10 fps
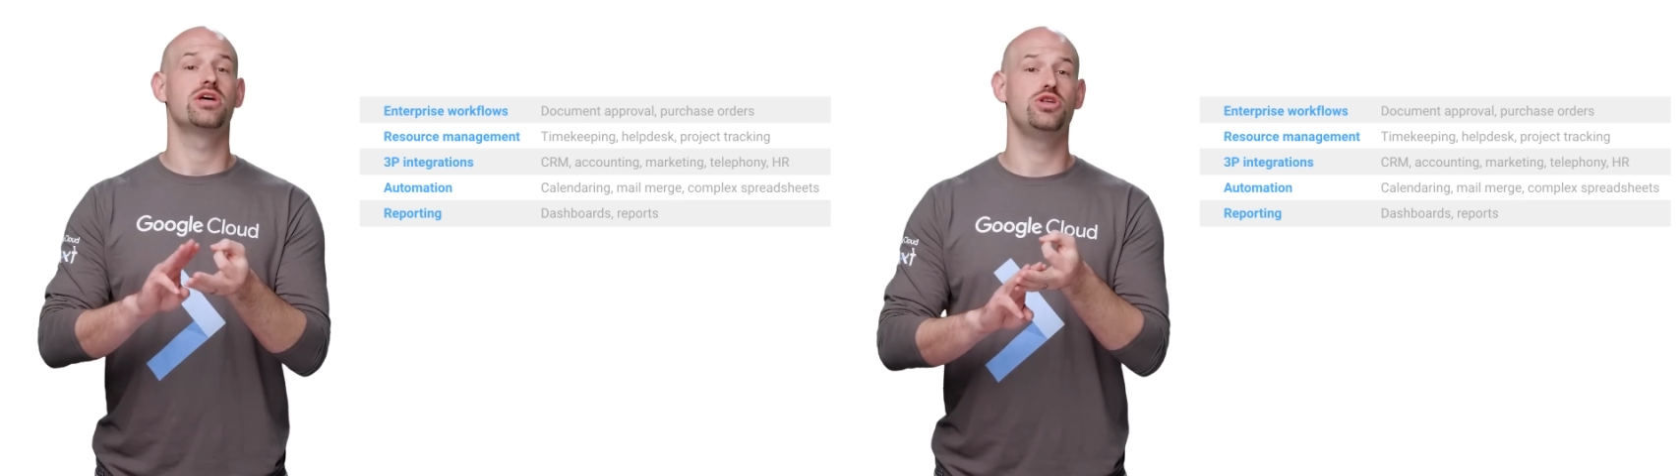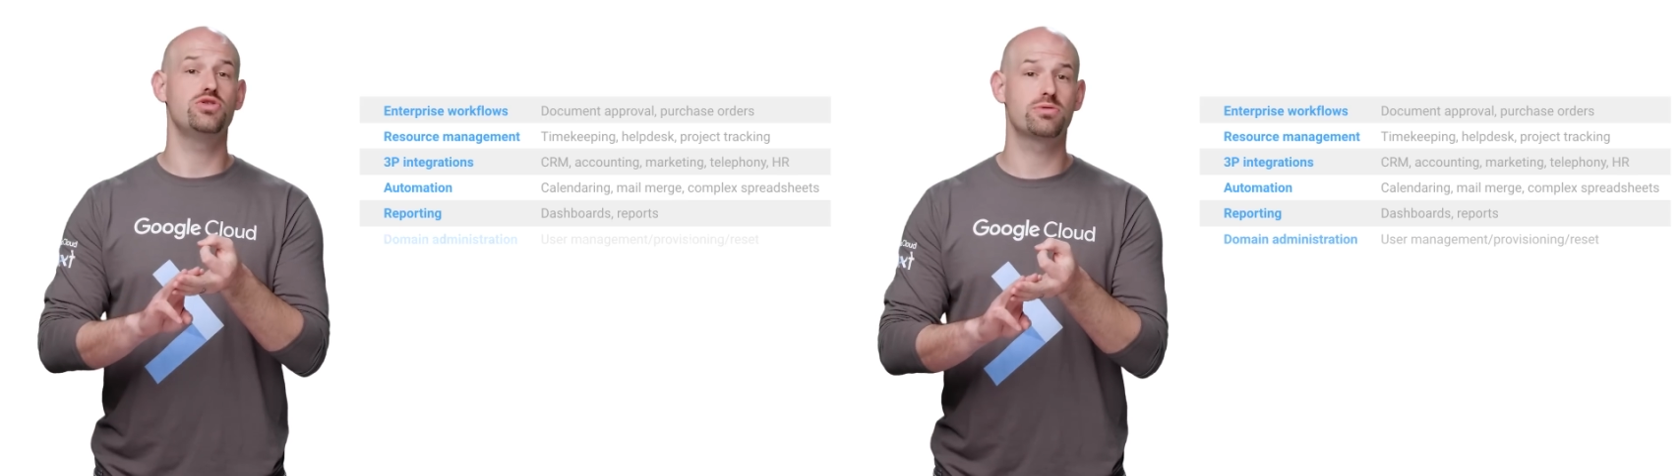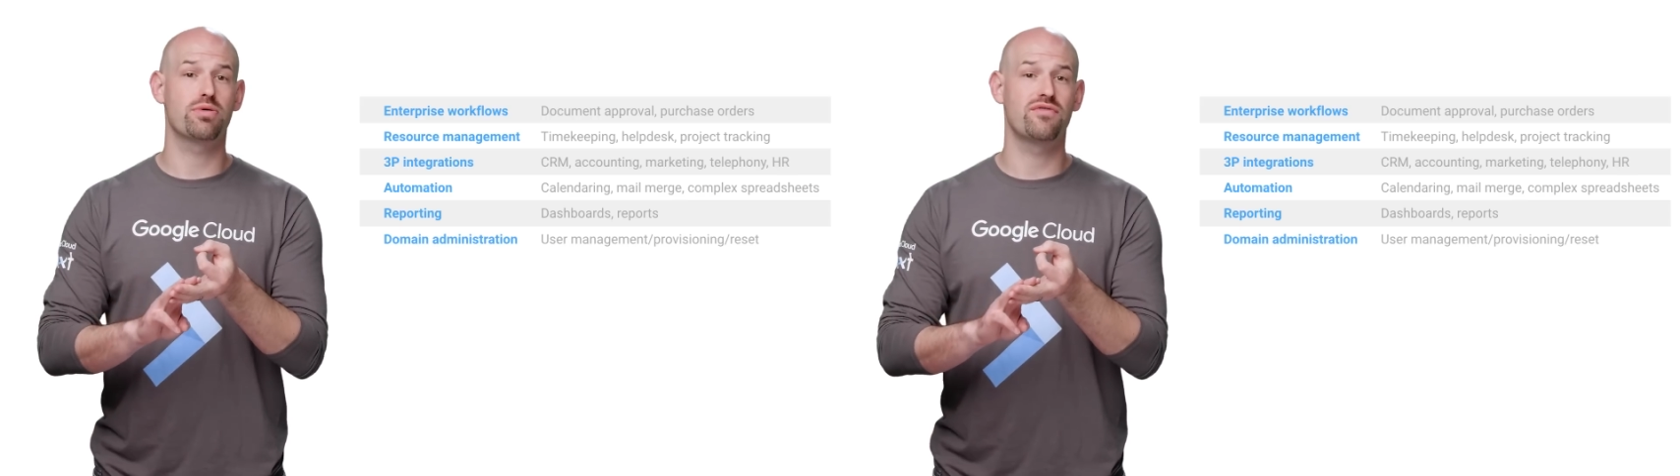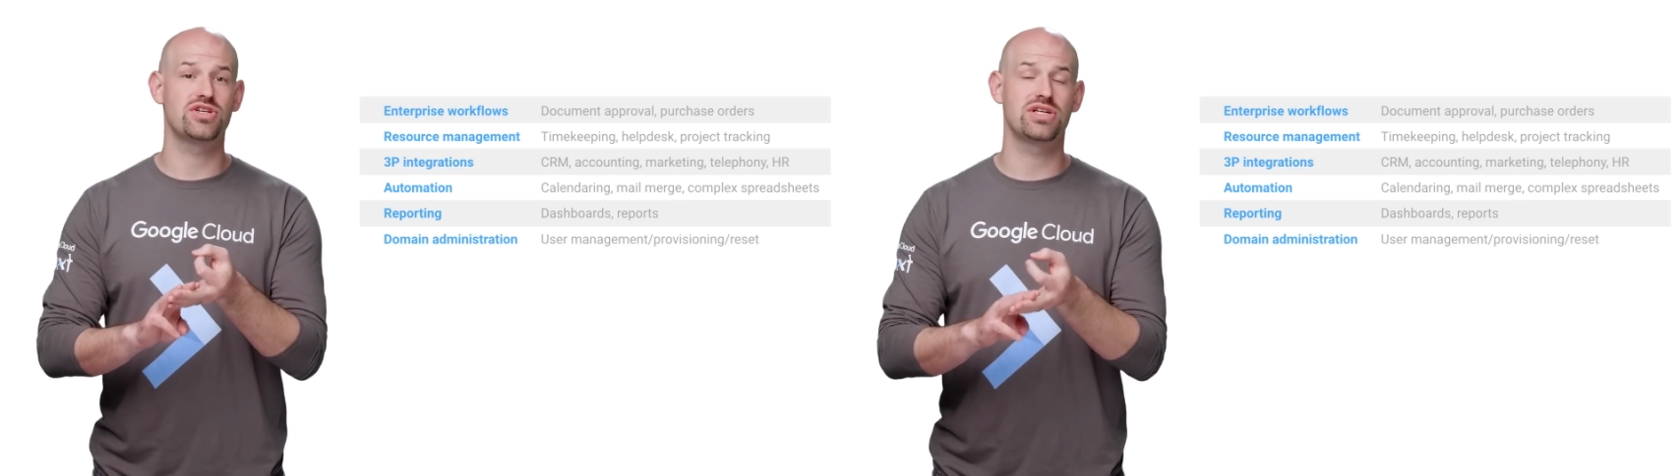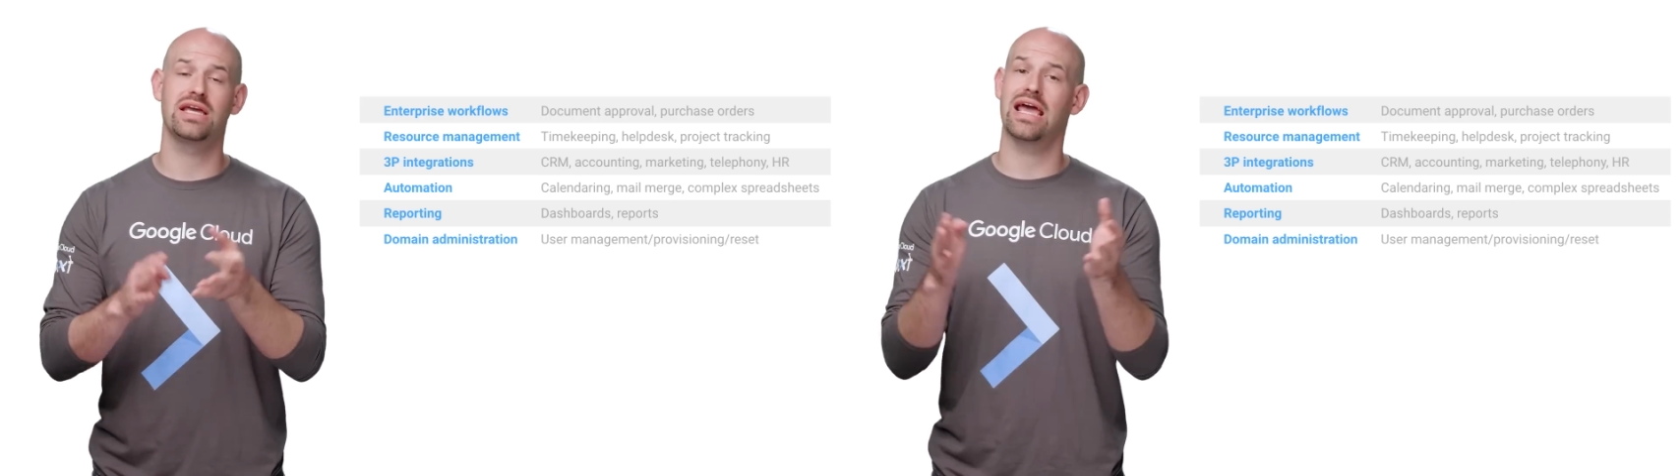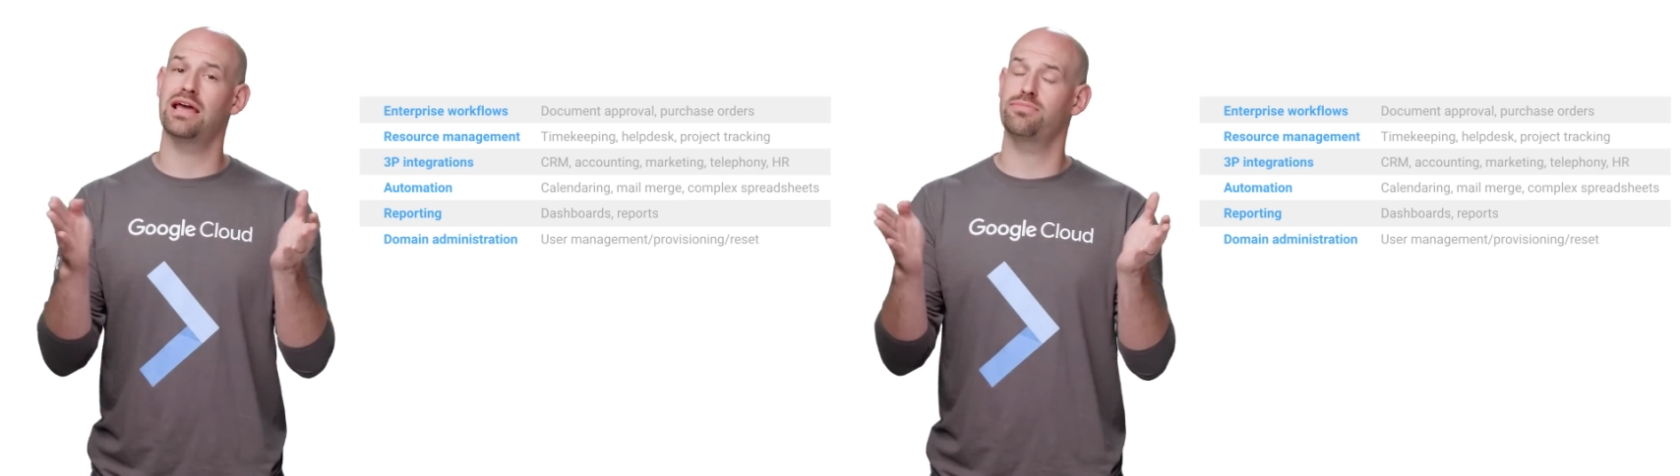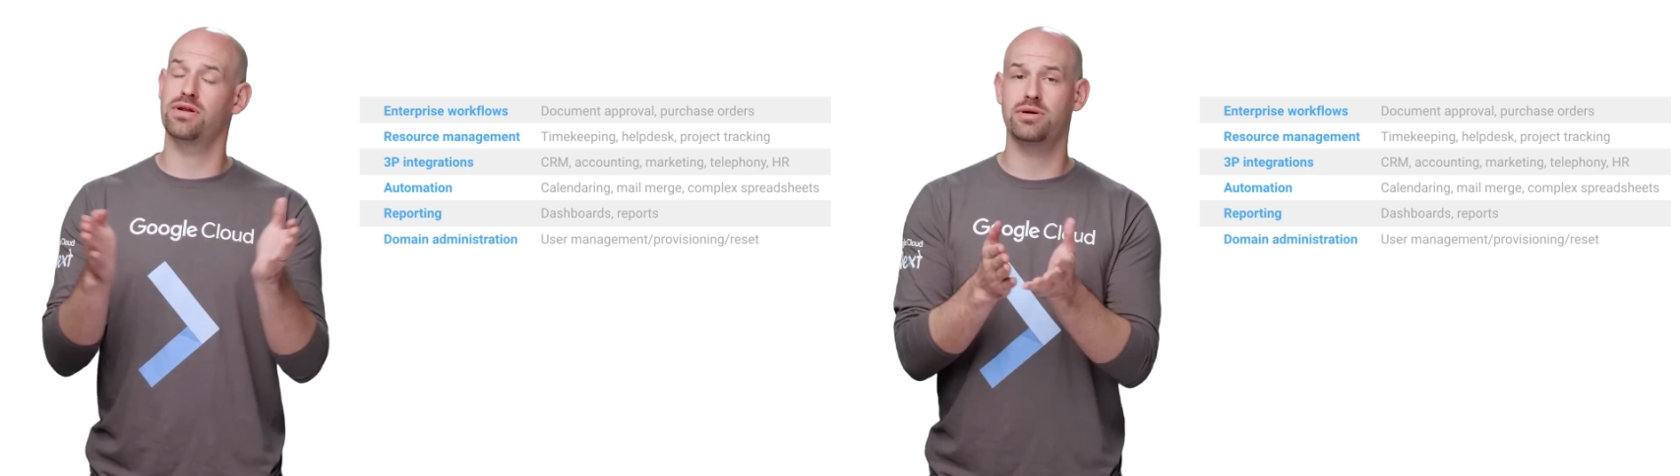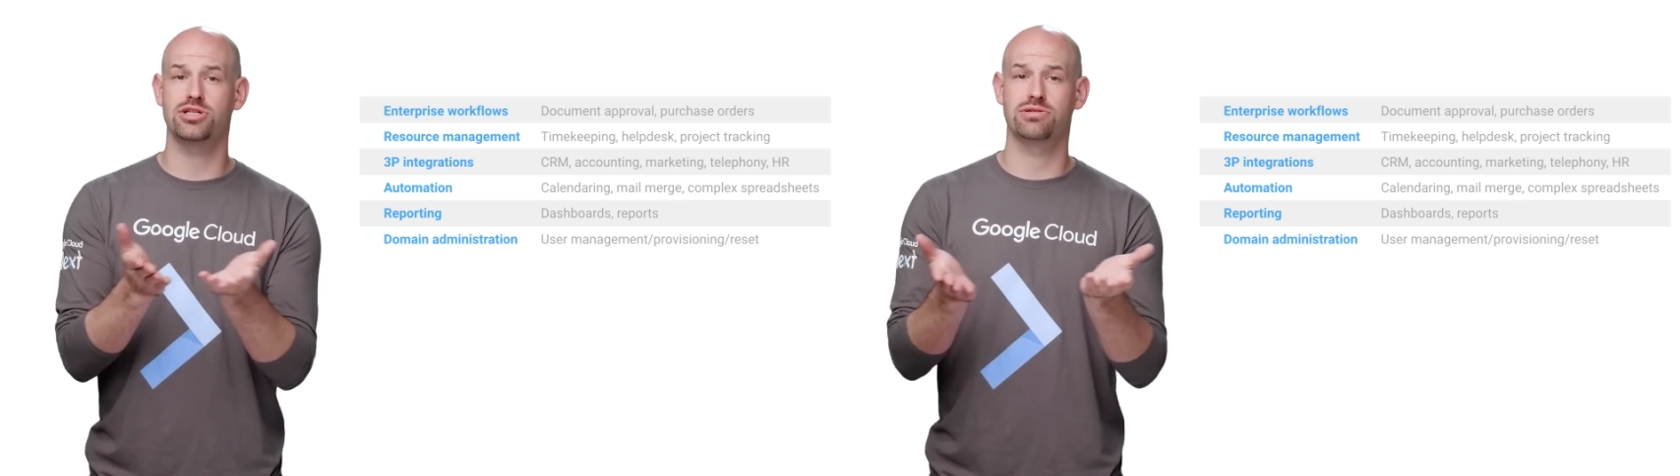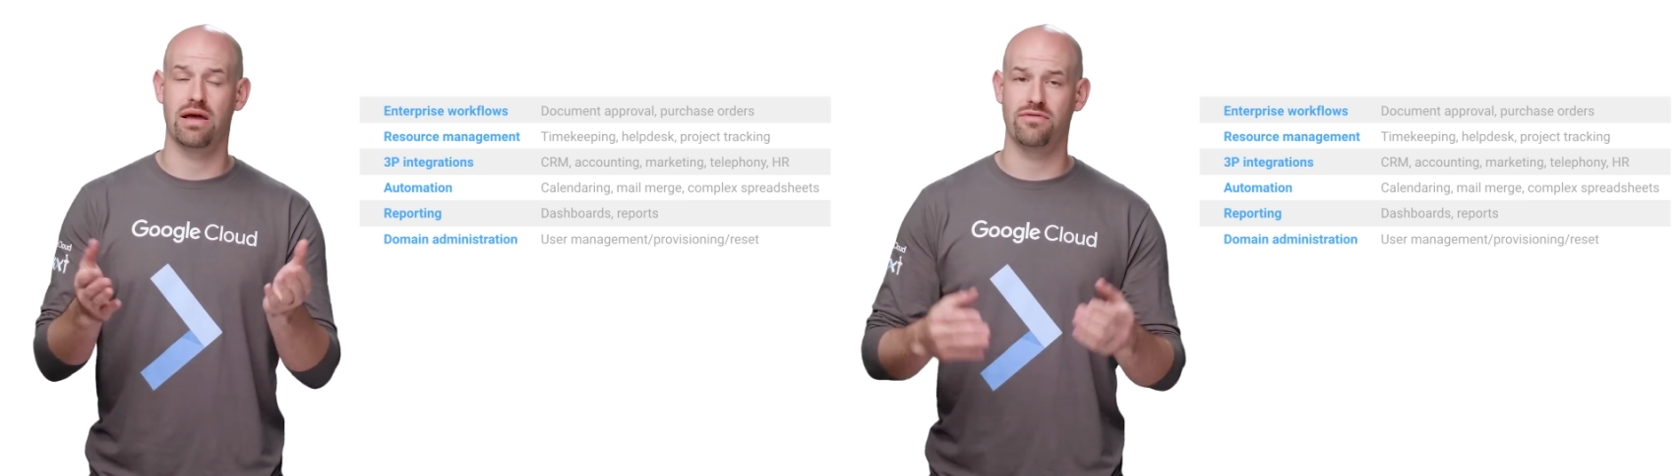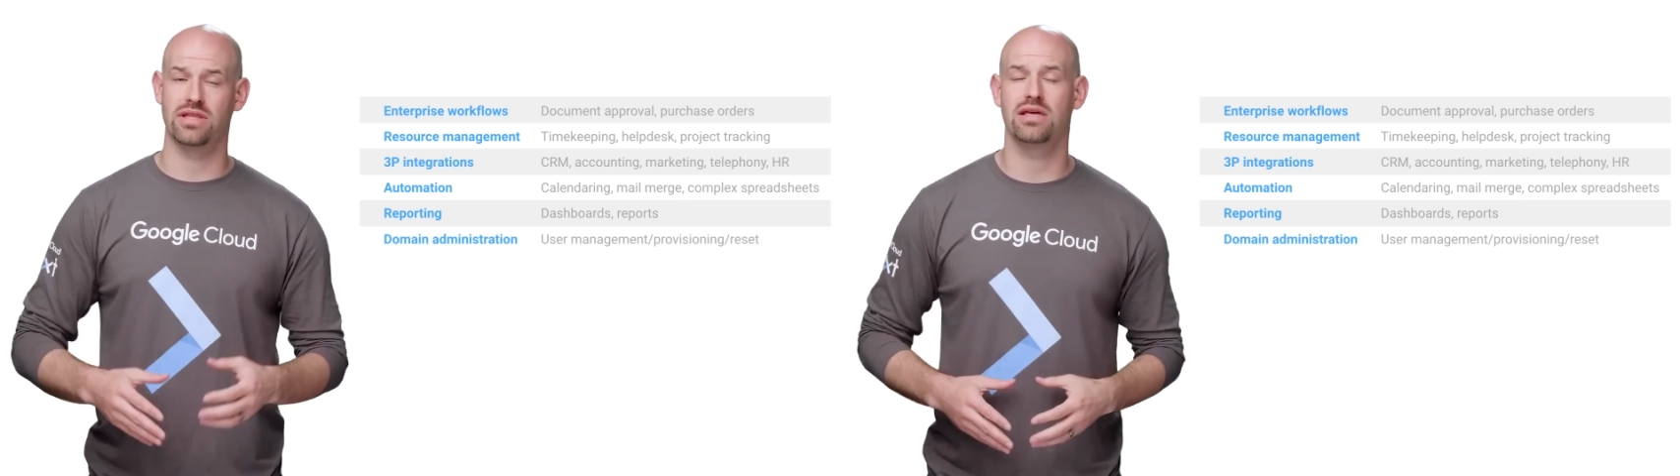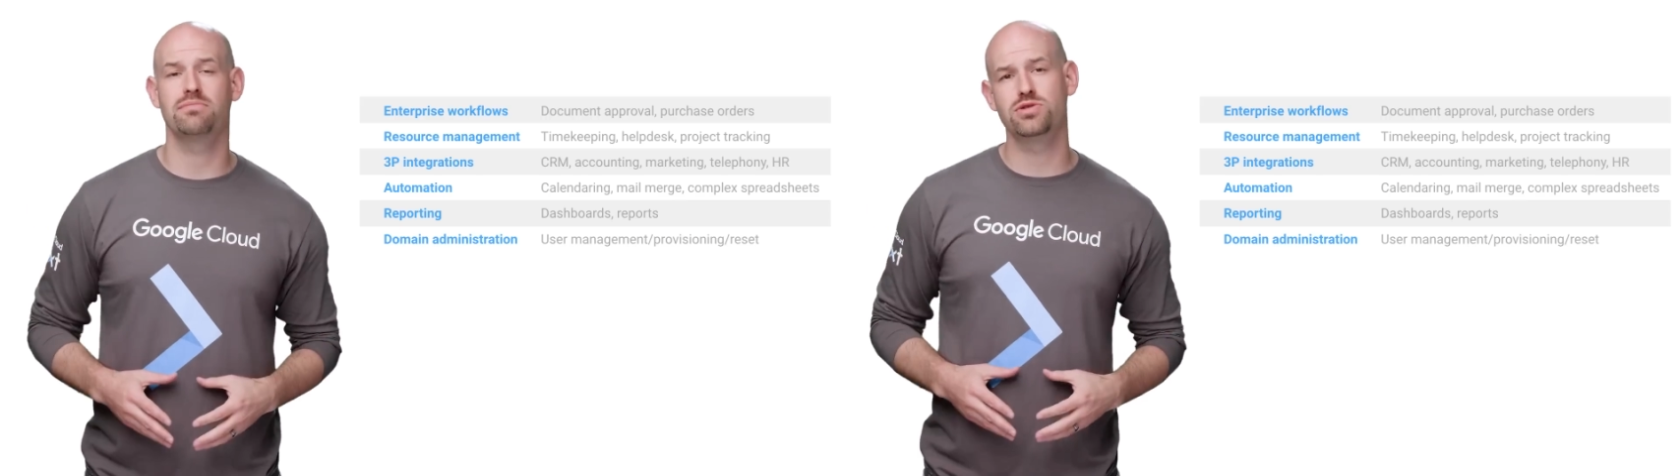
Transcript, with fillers: user provisioning, and pretty much everything in